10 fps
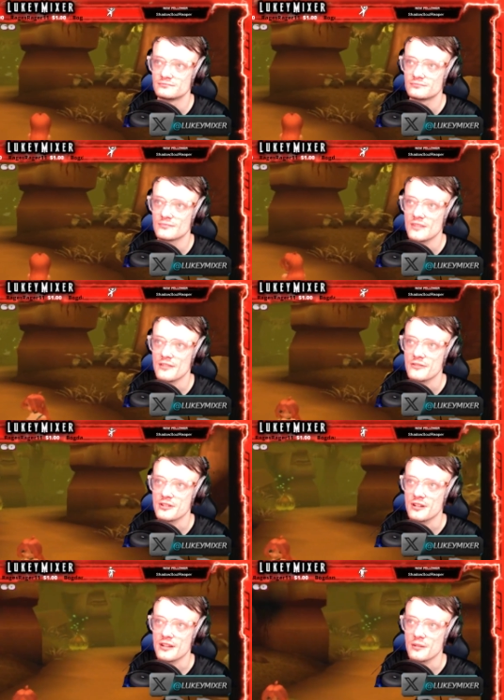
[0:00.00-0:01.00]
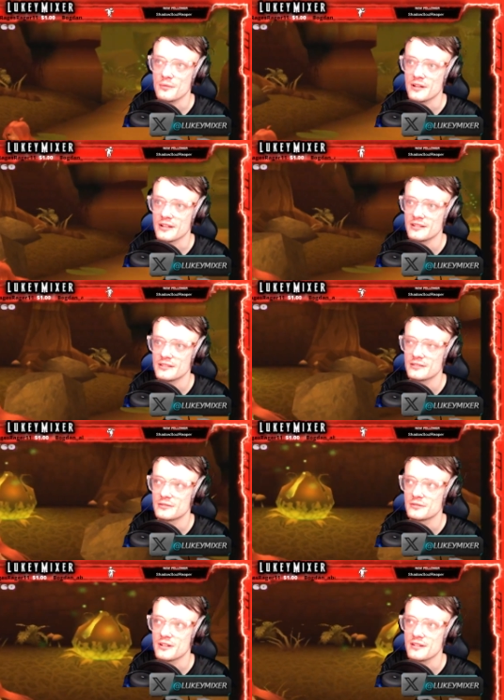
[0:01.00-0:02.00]
Don't know if we should go that way,
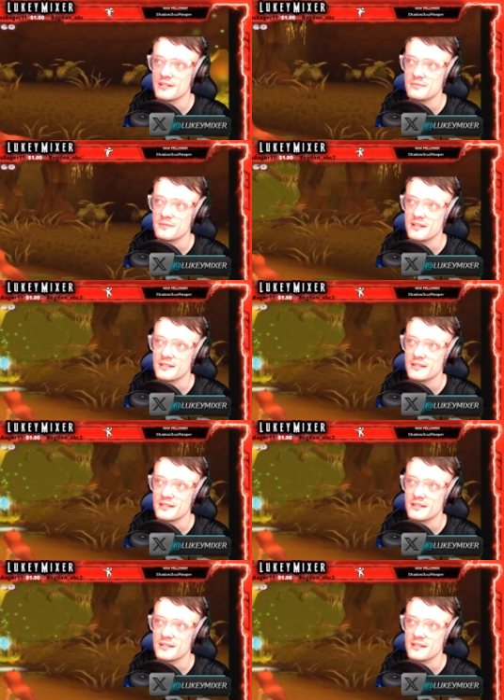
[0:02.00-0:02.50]
we'll go this way.